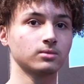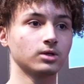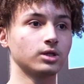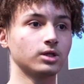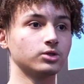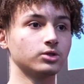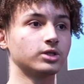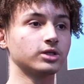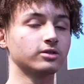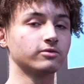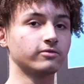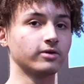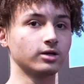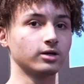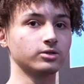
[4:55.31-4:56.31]
and then you take the
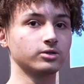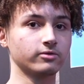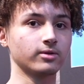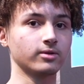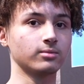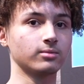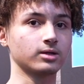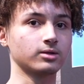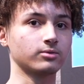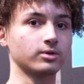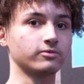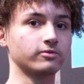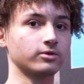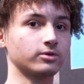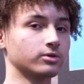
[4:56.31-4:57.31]
values from that black and
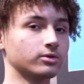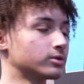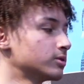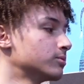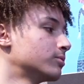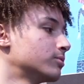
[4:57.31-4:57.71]
white photo and you